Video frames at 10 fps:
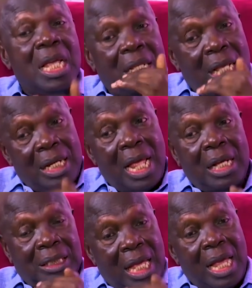in the
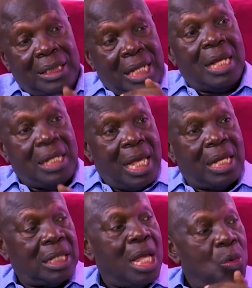next eight, ten
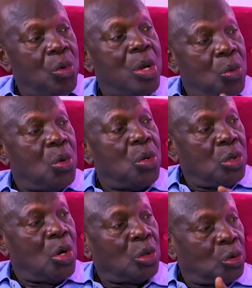years, we will
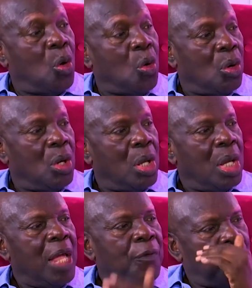not owe.
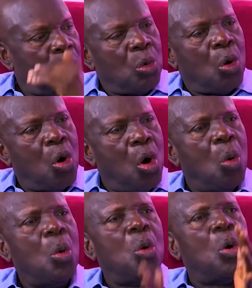If we will owe,
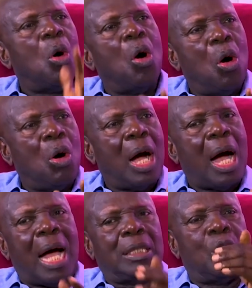we will owe
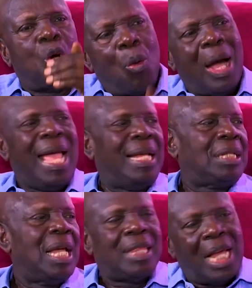at the lower end
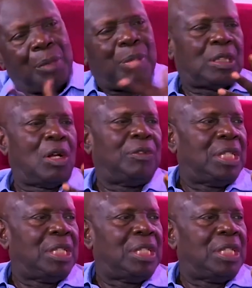30% of